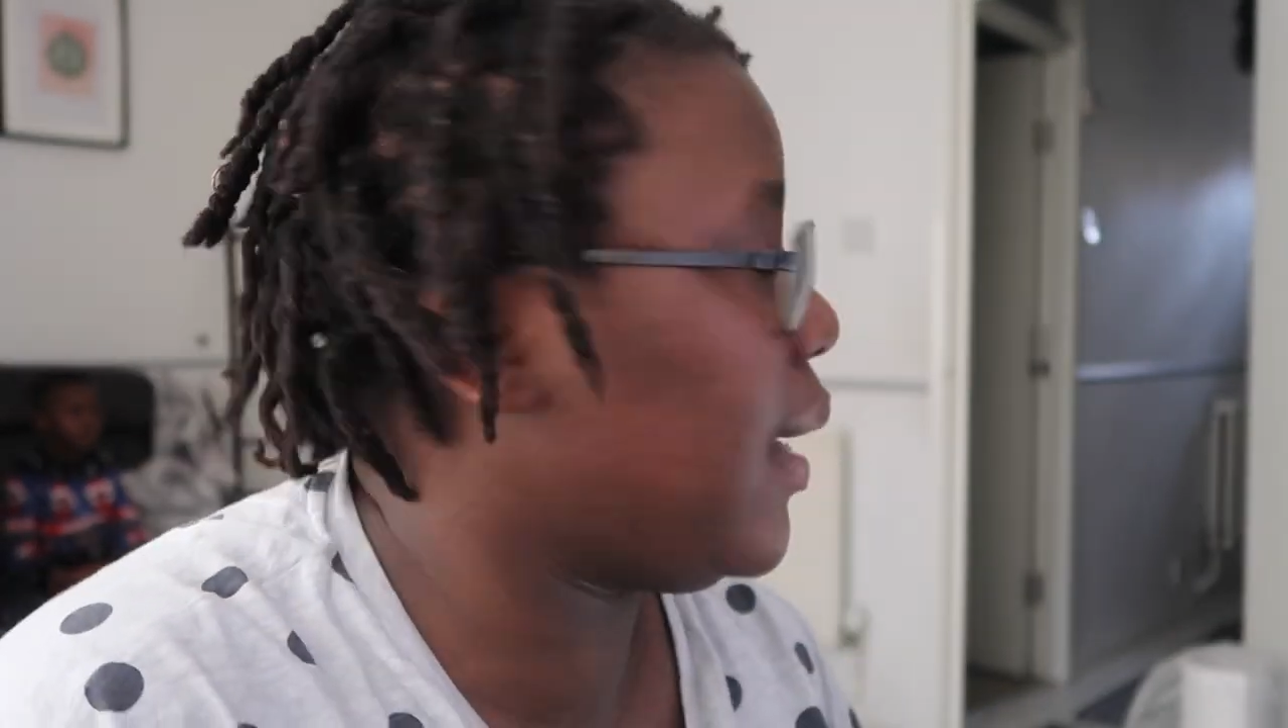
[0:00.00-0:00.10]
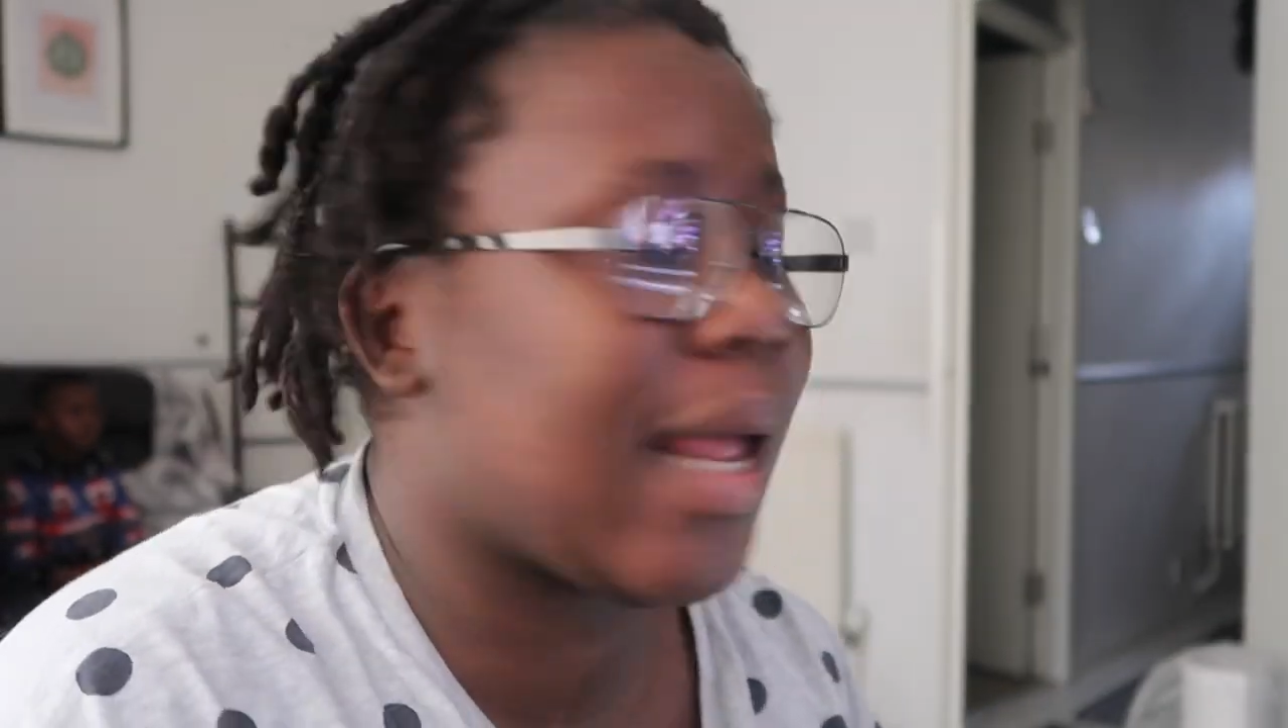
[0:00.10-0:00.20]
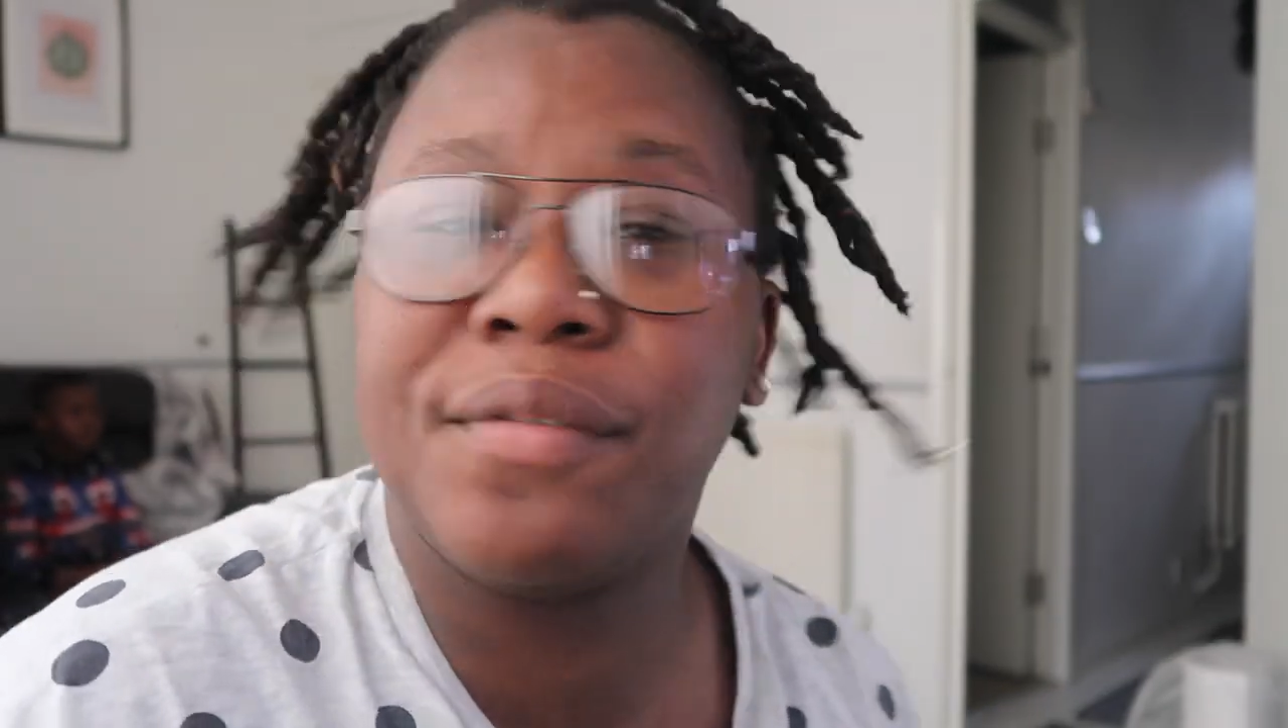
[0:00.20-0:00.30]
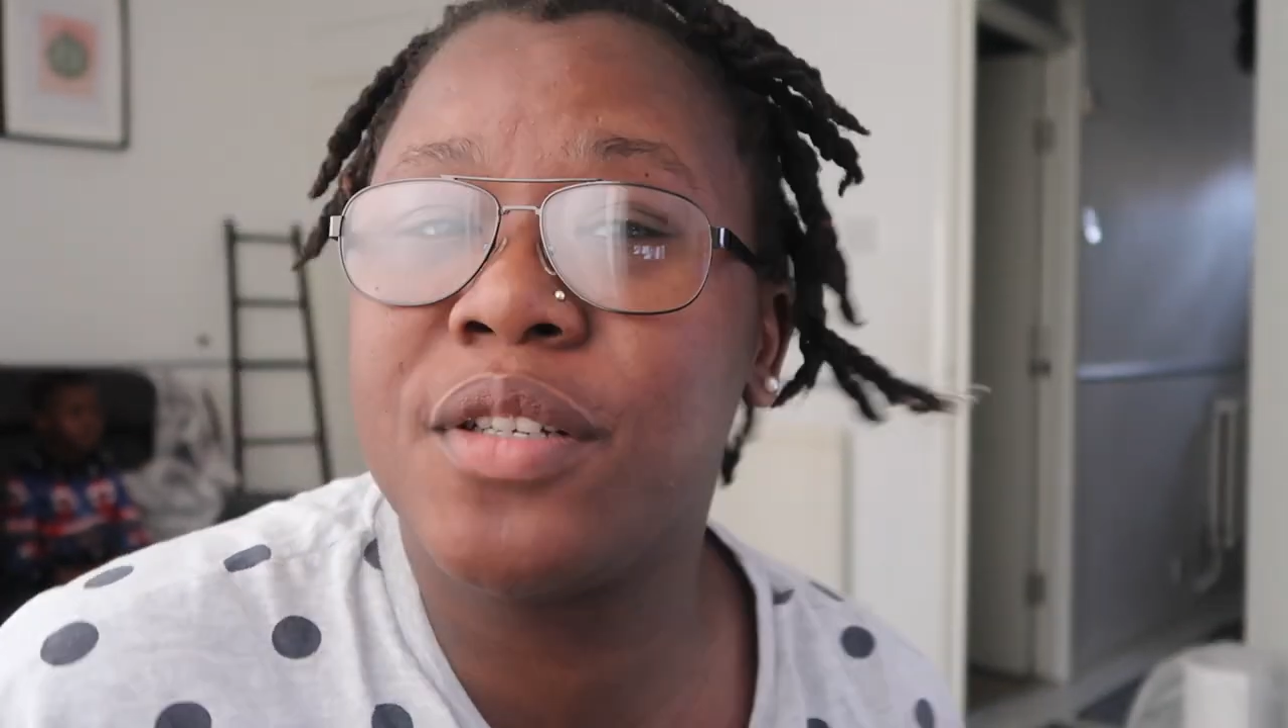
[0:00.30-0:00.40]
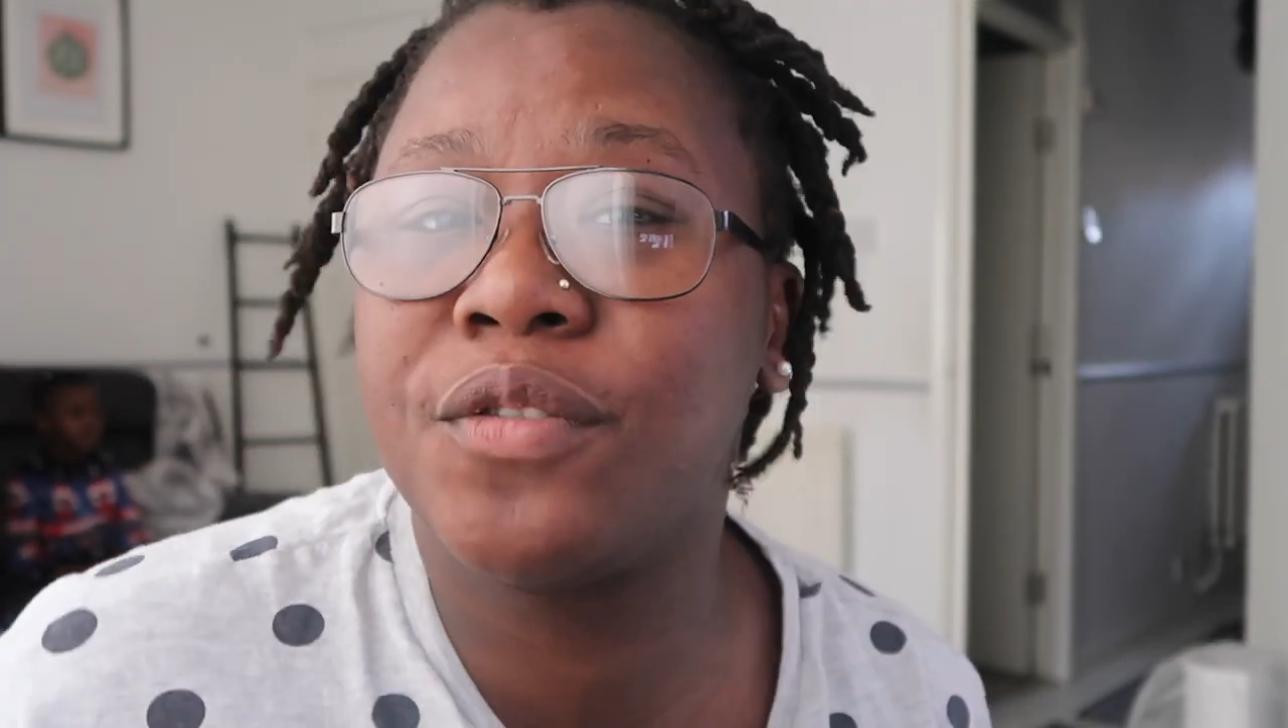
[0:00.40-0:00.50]

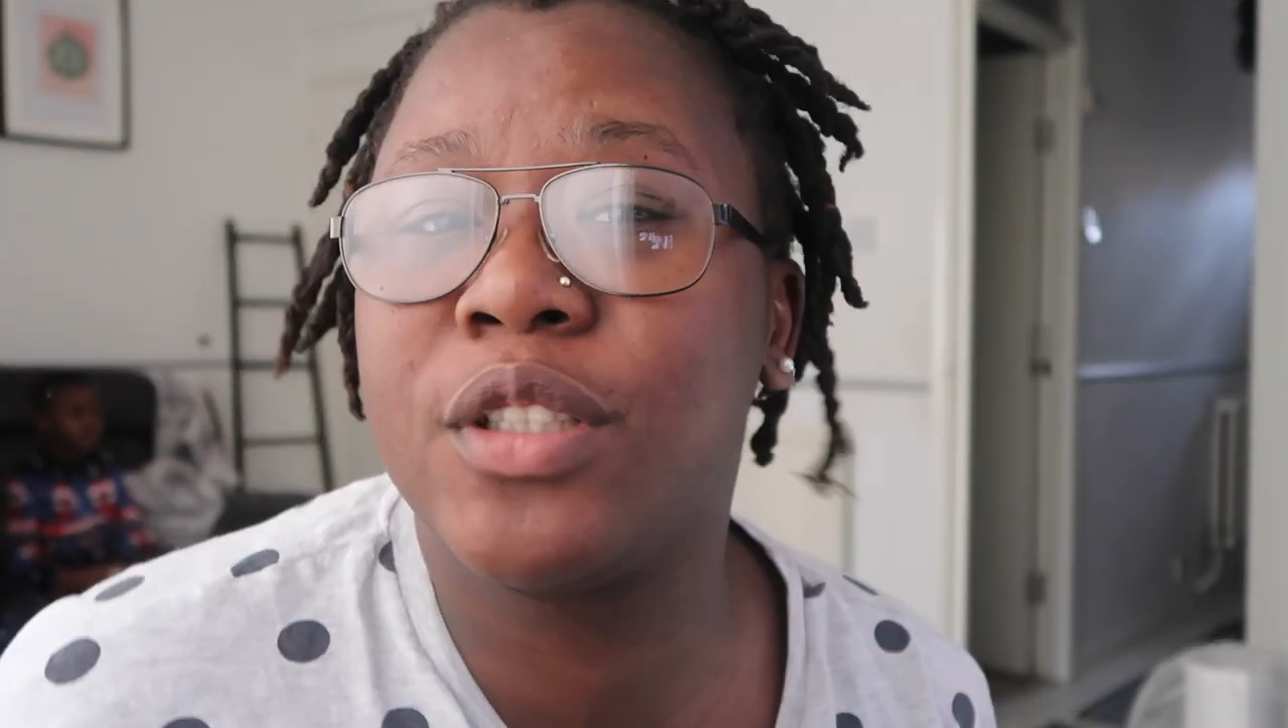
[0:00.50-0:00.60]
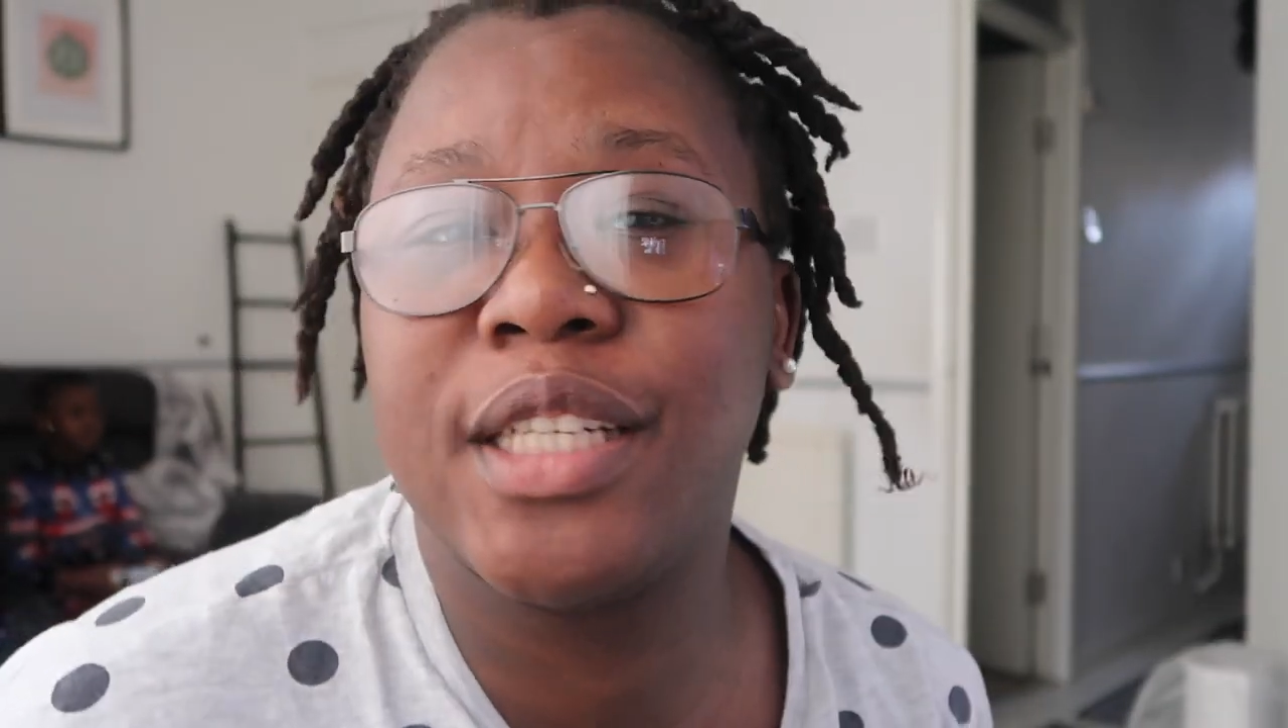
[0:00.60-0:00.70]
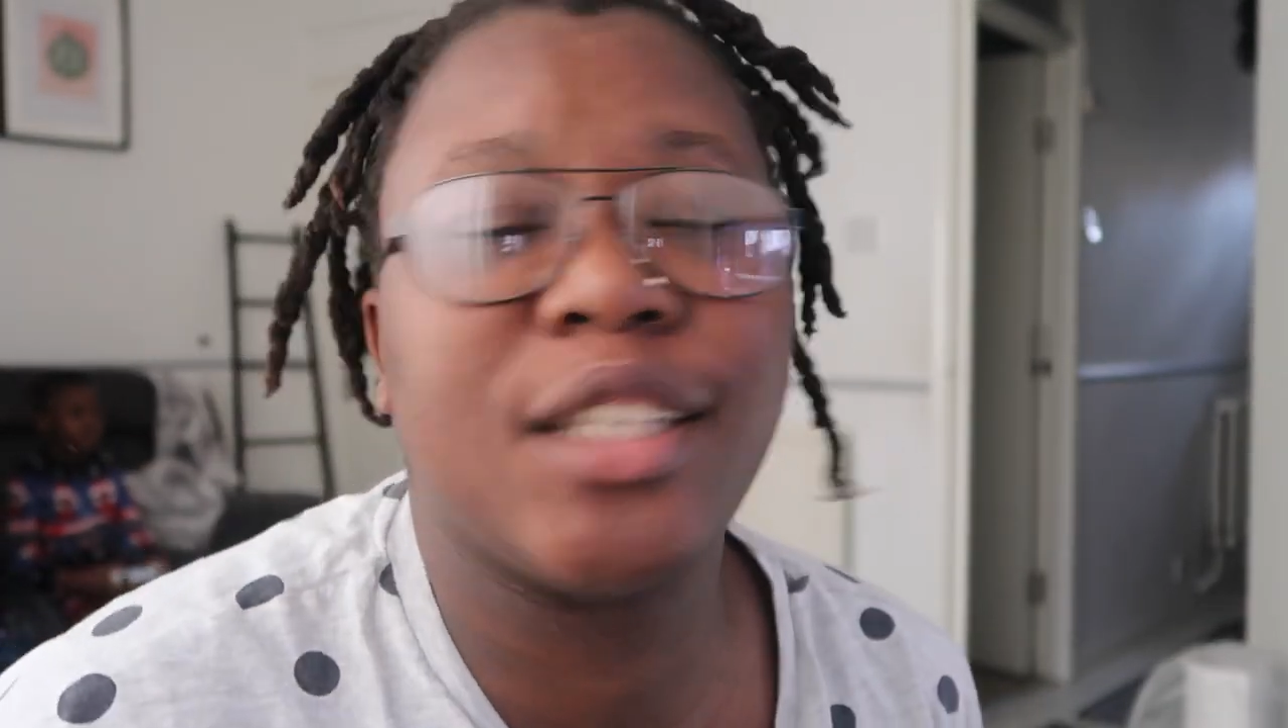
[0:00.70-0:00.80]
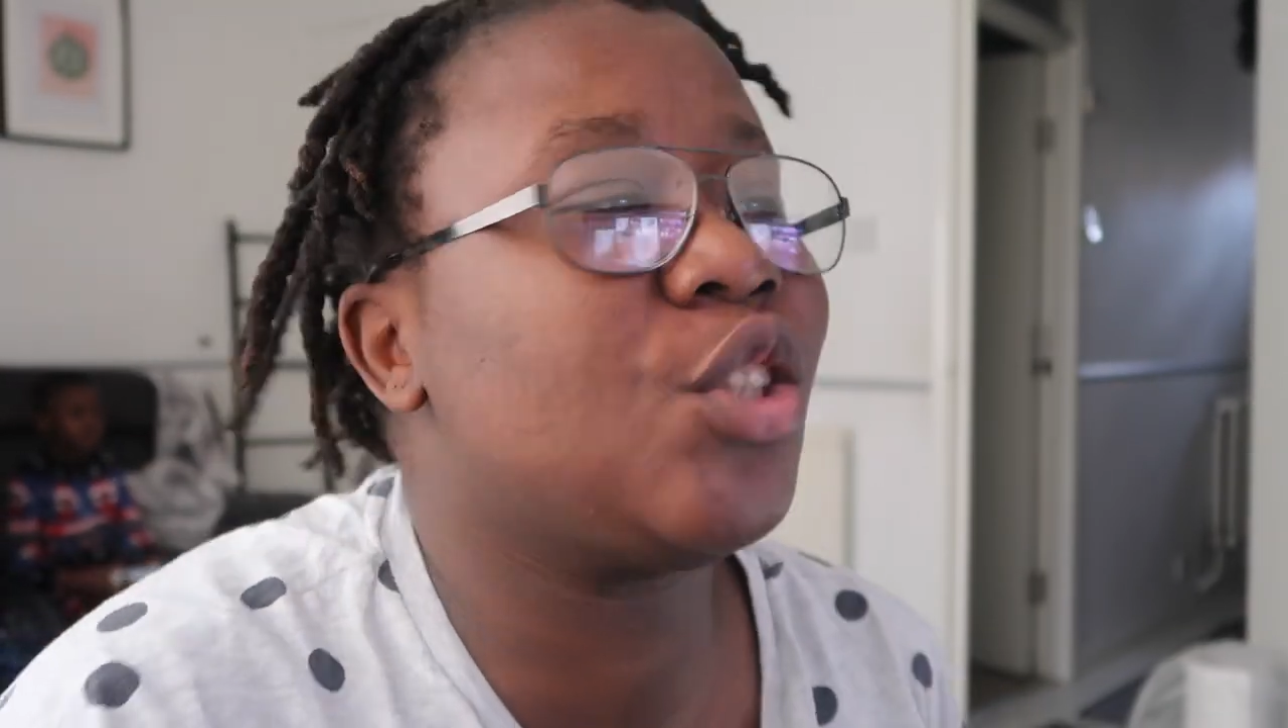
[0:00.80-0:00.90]
life is for the